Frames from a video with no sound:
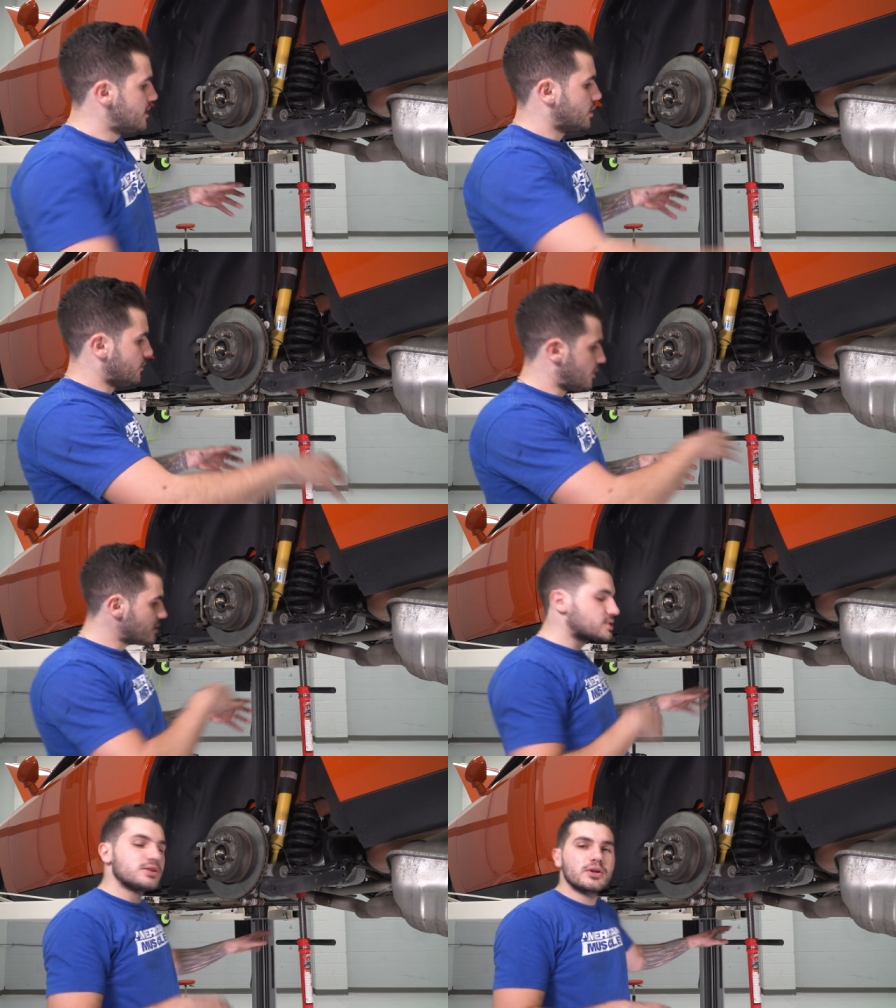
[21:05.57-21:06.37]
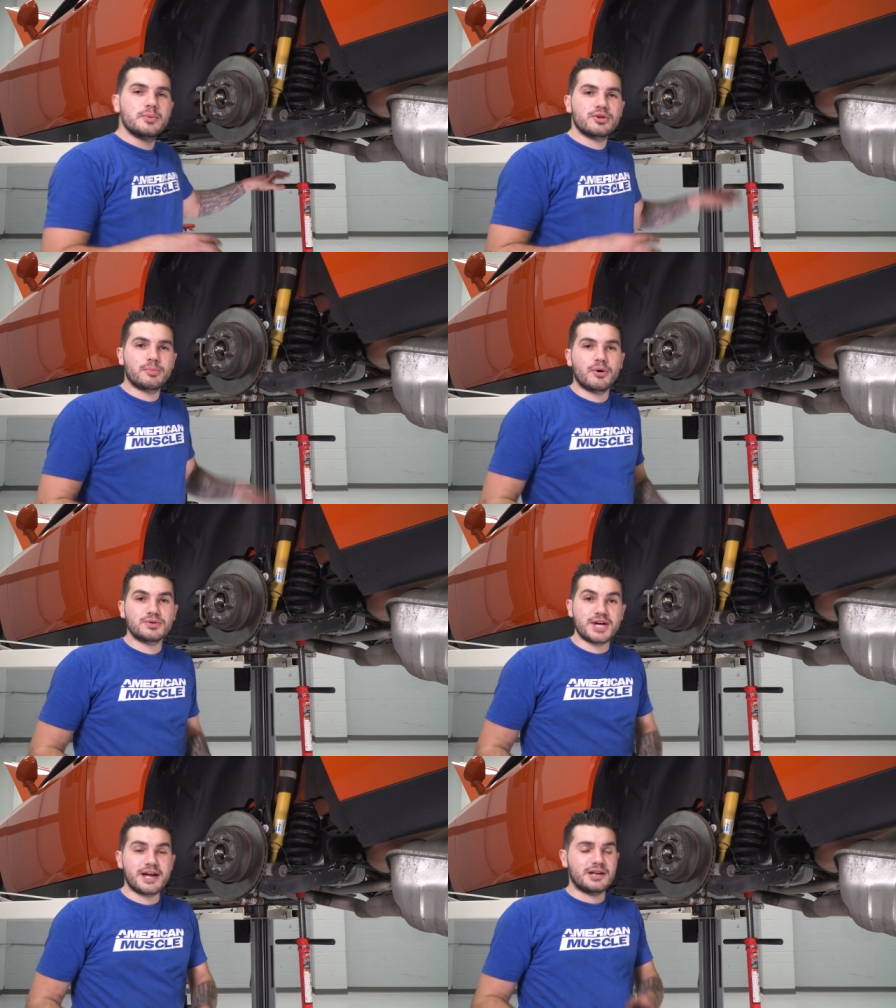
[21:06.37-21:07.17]
Go very slowly with your
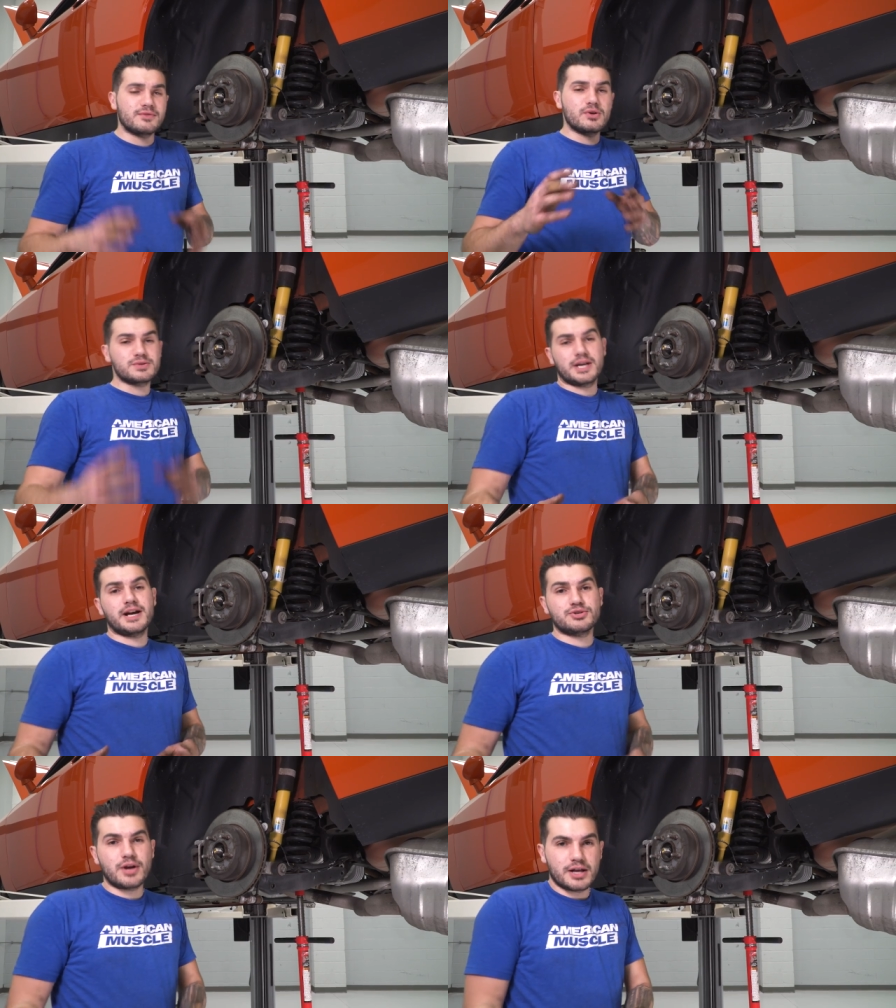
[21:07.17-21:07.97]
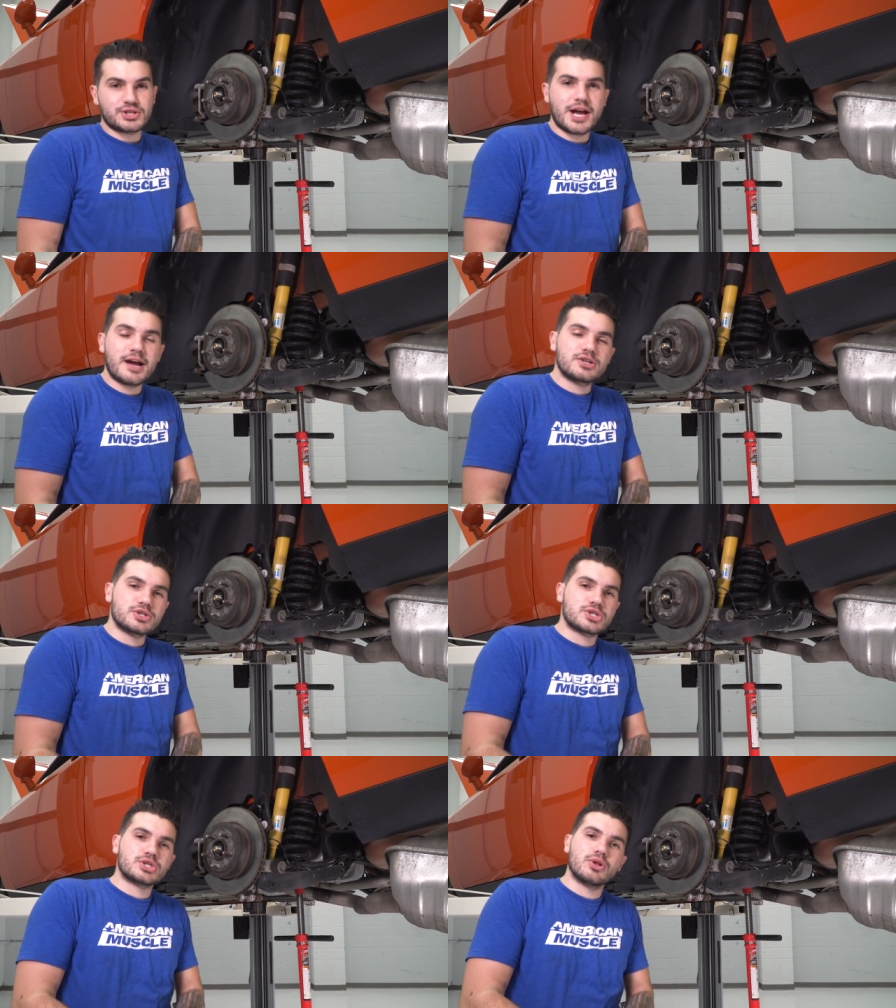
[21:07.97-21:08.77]
pole jack, and if you're using hydraulic jack,
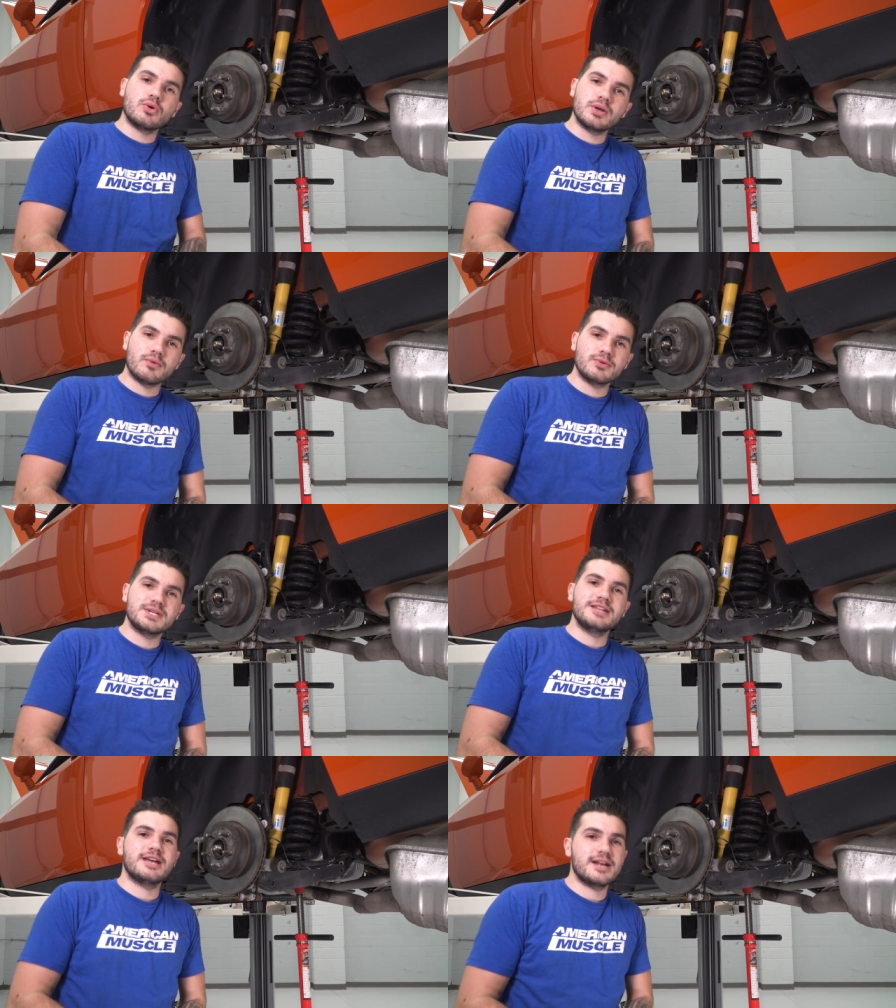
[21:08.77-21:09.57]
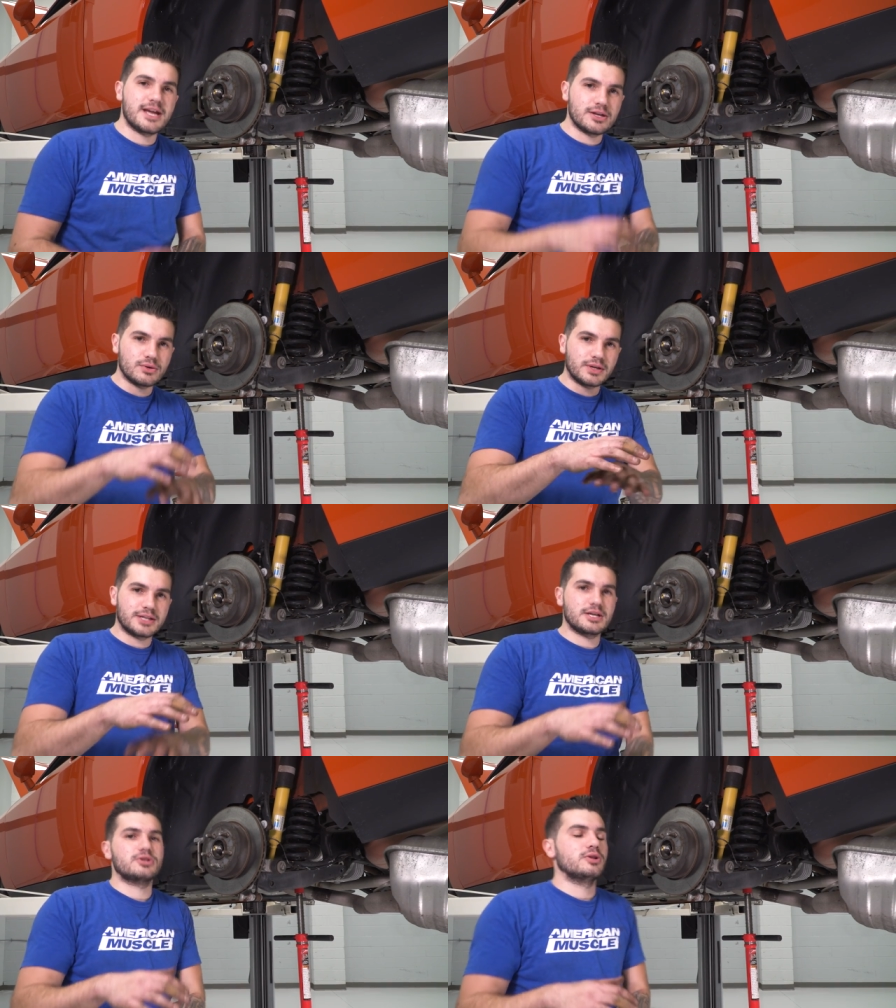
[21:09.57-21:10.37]
just slowly rotate that handle to
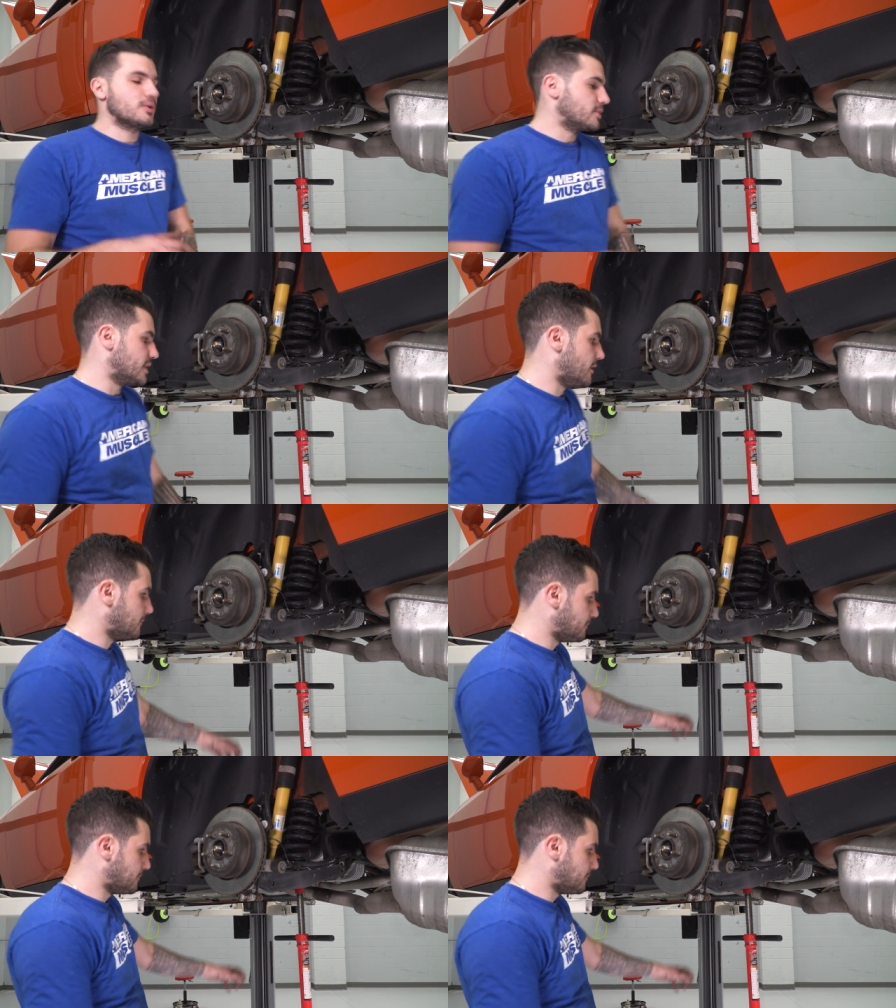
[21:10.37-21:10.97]
get that to lower down.